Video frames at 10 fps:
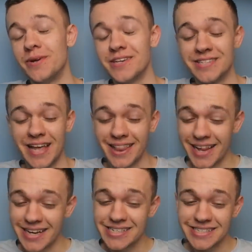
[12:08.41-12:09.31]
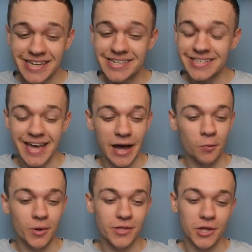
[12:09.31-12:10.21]
because that last season he
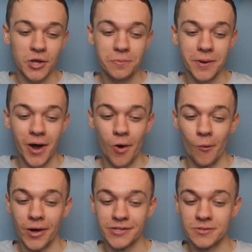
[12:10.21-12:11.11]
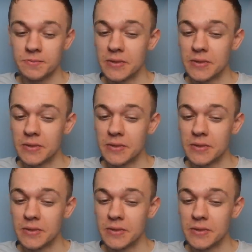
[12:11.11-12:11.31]
had with QPR was